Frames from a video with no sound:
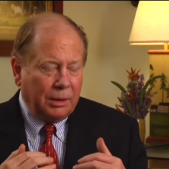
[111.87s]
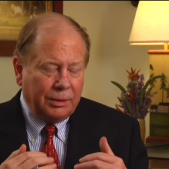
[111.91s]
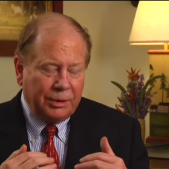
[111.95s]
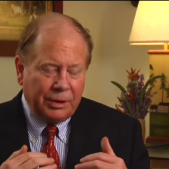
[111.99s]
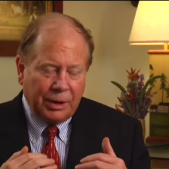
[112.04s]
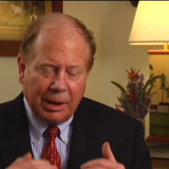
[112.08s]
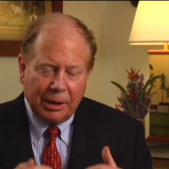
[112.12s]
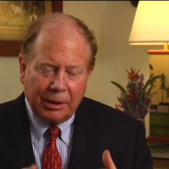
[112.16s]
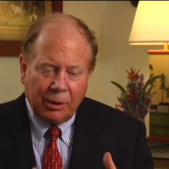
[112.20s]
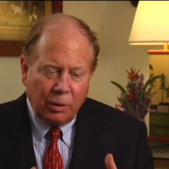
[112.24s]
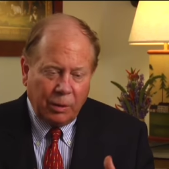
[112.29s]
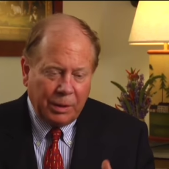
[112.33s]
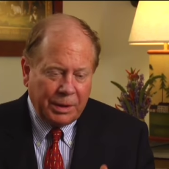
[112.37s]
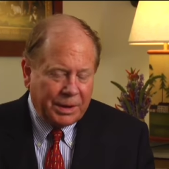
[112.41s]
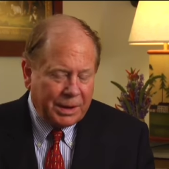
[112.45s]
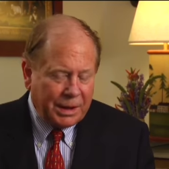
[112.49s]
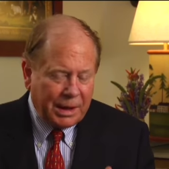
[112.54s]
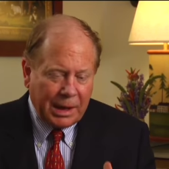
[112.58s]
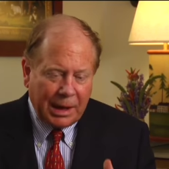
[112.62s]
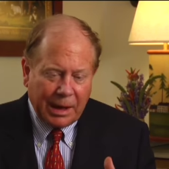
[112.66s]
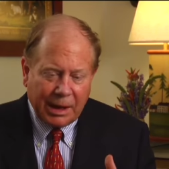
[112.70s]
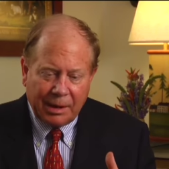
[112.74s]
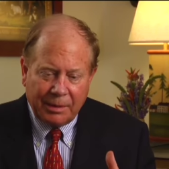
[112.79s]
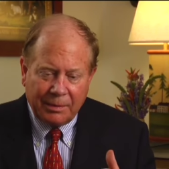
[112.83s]
John
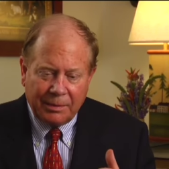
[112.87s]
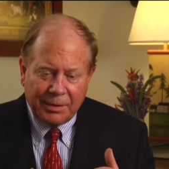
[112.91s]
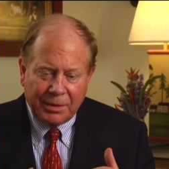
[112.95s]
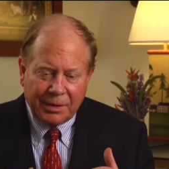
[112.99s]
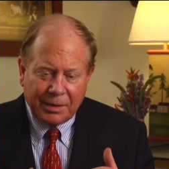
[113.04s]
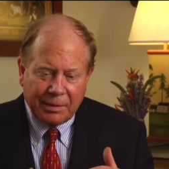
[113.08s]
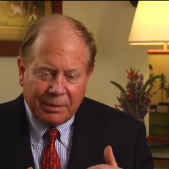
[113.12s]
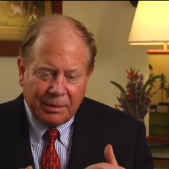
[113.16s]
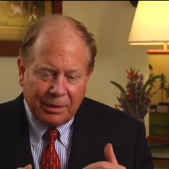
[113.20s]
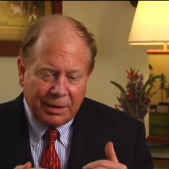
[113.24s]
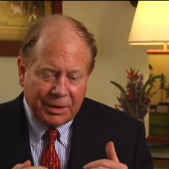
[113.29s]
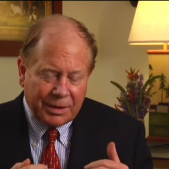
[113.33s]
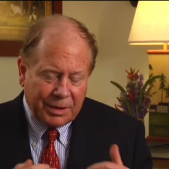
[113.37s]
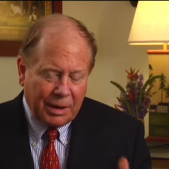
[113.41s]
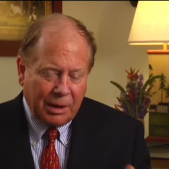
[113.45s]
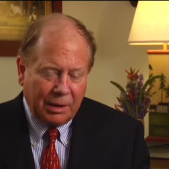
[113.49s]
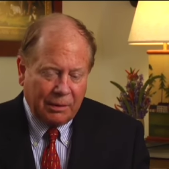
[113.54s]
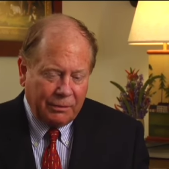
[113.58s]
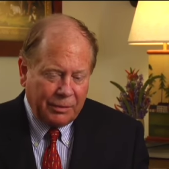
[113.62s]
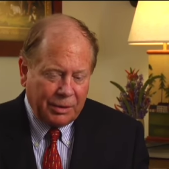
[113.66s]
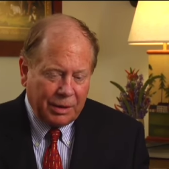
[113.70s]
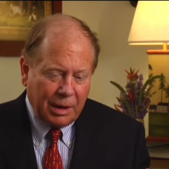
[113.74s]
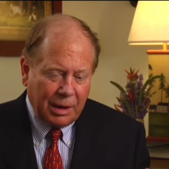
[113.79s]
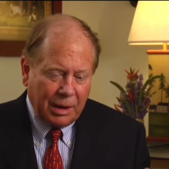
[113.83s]
Quincy Adams, the son
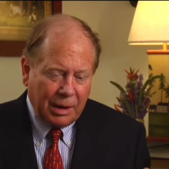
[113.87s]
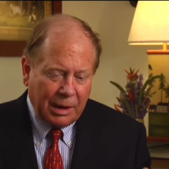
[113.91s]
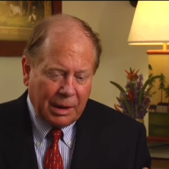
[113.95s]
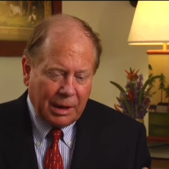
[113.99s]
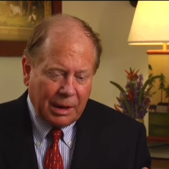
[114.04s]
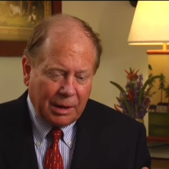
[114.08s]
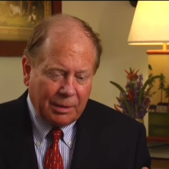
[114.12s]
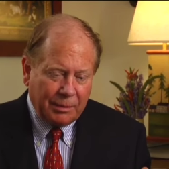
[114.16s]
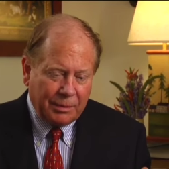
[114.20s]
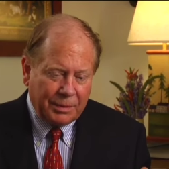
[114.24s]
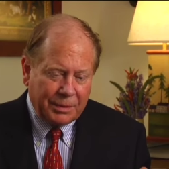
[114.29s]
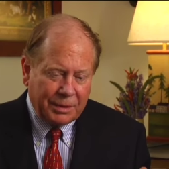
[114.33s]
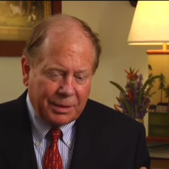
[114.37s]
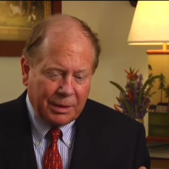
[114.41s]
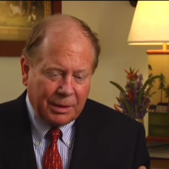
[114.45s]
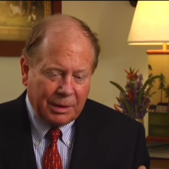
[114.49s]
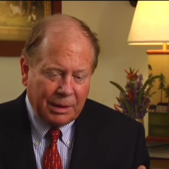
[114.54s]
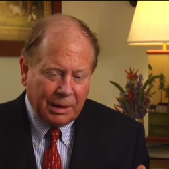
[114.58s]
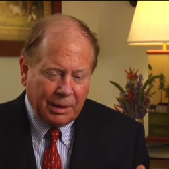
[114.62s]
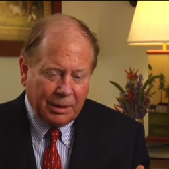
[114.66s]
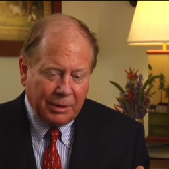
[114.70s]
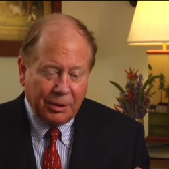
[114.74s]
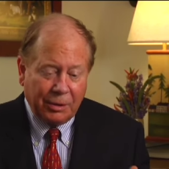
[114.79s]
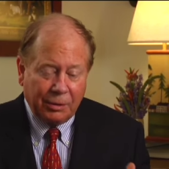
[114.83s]
of John Adams,
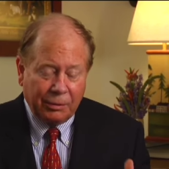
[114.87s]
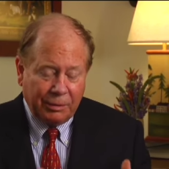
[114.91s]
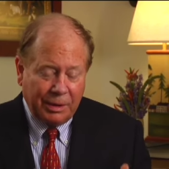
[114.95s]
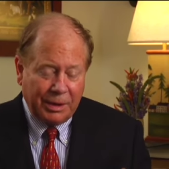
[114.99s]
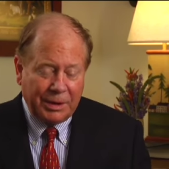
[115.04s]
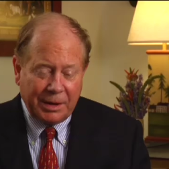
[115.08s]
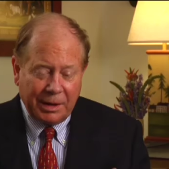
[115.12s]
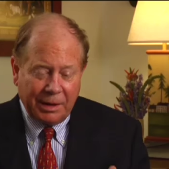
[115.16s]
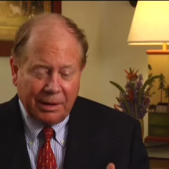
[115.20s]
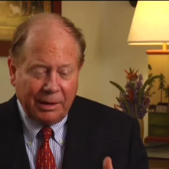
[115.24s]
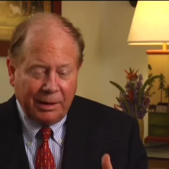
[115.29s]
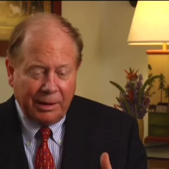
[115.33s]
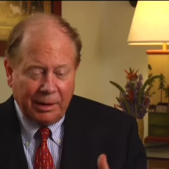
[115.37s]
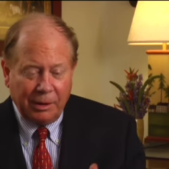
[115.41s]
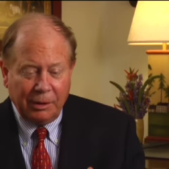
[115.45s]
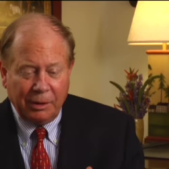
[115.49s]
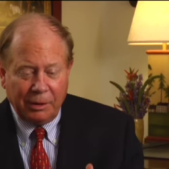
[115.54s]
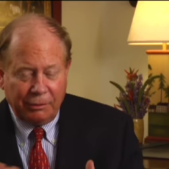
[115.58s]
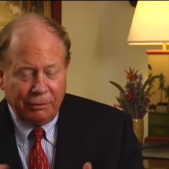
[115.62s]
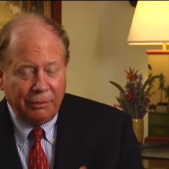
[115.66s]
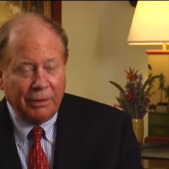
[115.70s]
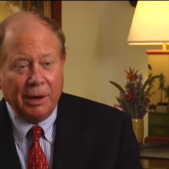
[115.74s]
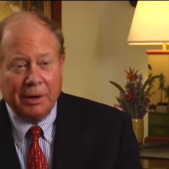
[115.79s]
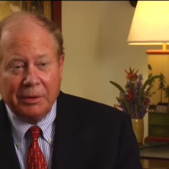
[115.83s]
and until recently the
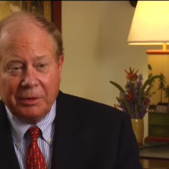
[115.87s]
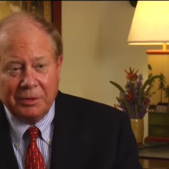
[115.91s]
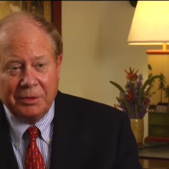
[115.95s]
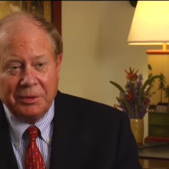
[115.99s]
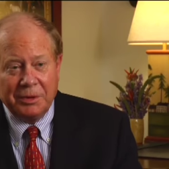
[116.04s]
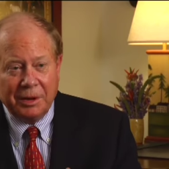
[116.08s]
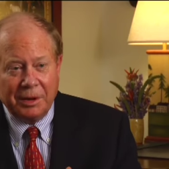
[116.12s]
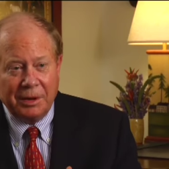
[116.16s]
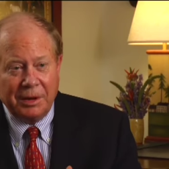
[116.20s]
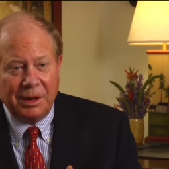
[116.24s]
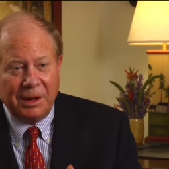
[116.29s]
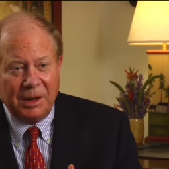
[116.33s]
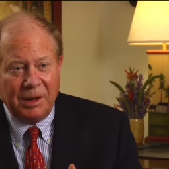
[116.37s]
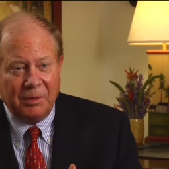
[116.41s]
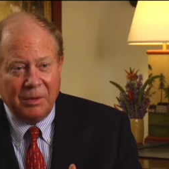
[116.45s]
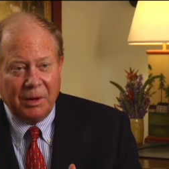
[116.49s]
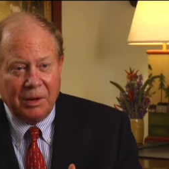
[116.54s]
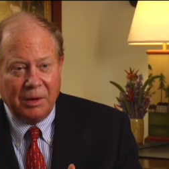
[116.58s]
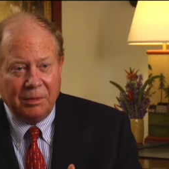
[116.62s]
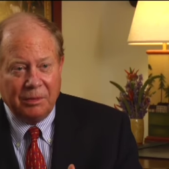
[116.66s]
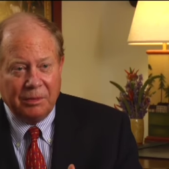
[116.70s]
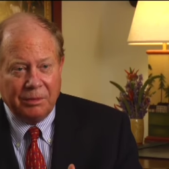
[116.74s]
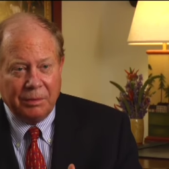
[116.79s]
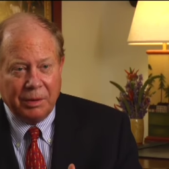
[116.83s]
only father-son team
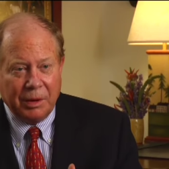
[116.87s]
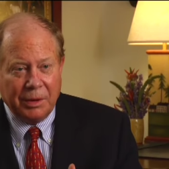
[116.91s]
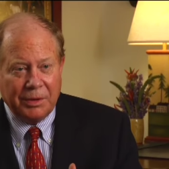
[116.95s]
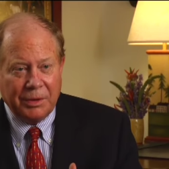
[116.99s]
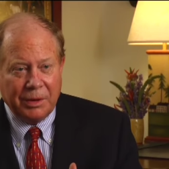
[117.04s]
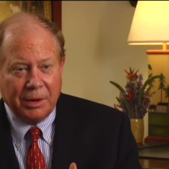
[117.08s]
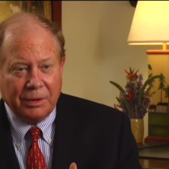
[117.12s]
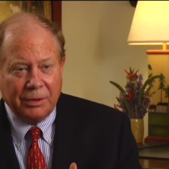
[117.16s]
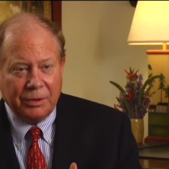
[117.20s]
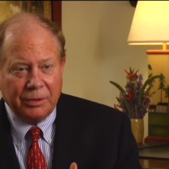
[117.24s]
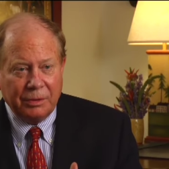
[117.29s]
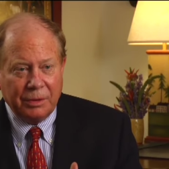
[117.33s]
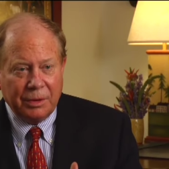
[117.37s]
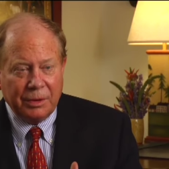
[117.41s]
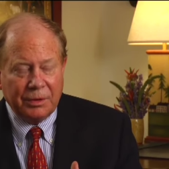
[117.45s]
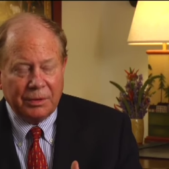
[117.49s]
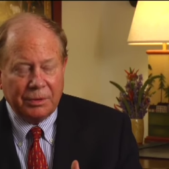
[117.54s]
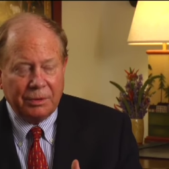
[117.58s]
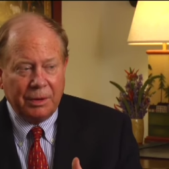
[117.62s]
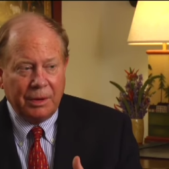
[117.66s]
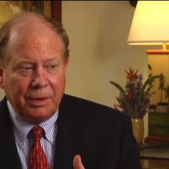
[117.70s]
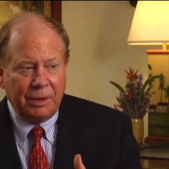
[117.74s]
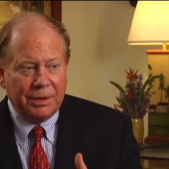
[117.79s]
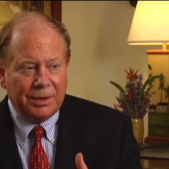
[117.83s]
in presidential
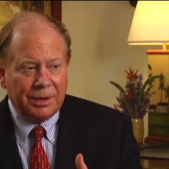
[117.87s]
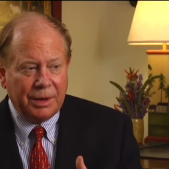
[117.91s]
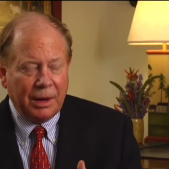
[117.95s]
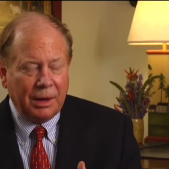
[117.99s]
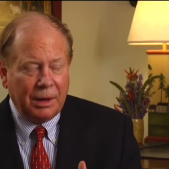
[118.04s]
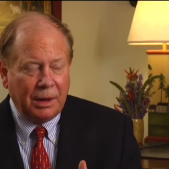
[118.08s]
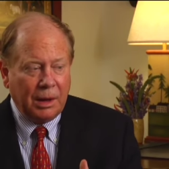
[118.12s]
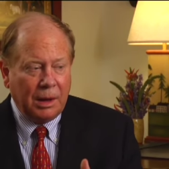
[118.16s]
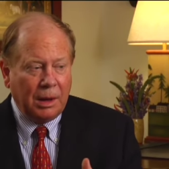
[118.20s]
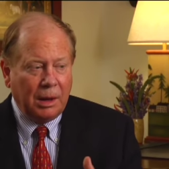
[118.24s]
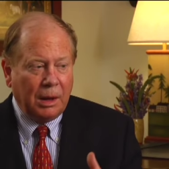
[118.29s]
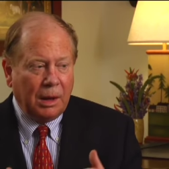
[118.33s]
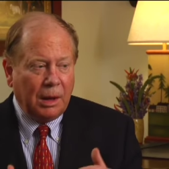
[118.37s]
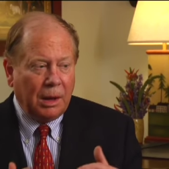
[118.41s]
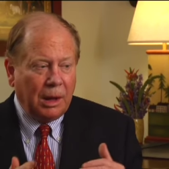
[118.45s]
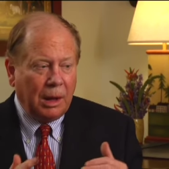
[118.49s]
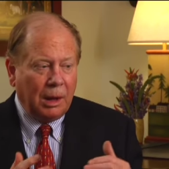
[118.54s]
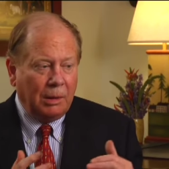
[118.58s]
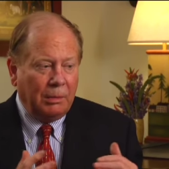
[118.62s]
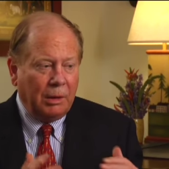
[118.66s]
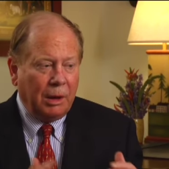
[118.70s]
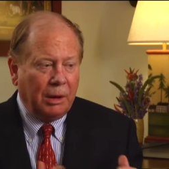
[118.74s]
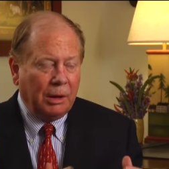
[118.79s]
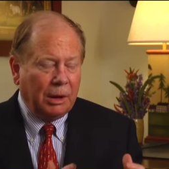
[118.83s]
history, said,
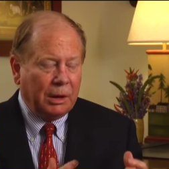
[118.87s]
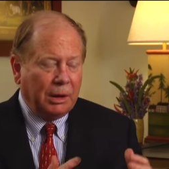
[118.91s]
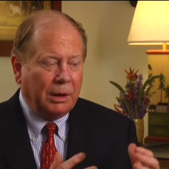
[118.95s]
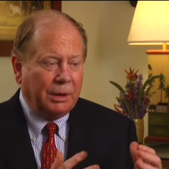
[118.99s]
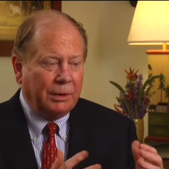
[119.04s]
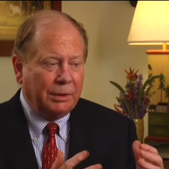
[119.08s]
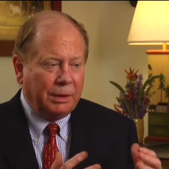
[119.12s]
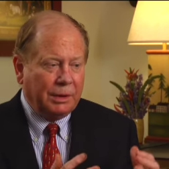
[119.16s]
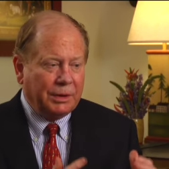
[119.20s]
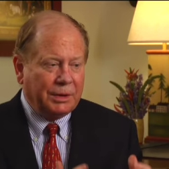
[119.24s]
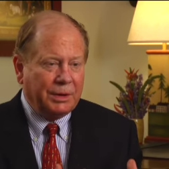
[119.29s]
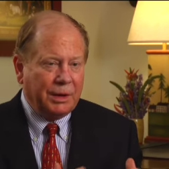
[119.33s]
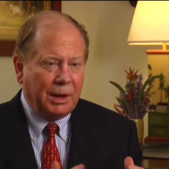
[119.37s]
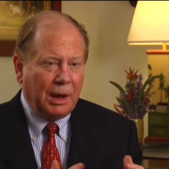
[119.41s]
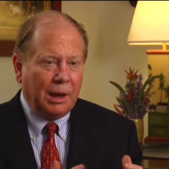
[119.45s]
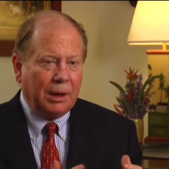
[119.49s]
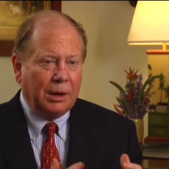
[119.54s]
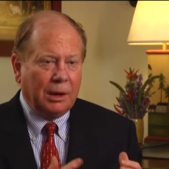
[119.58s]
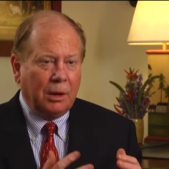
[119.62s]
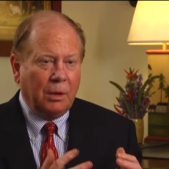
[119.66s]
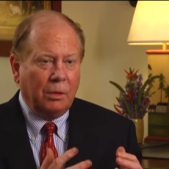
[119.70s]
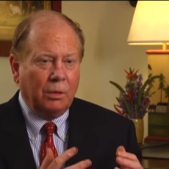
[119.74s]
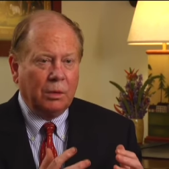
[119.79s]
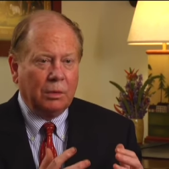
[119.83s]
America does
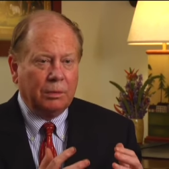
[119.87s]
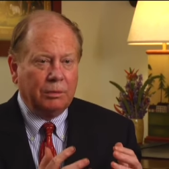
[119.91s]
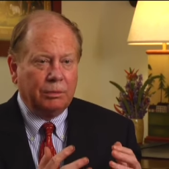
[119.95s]
not go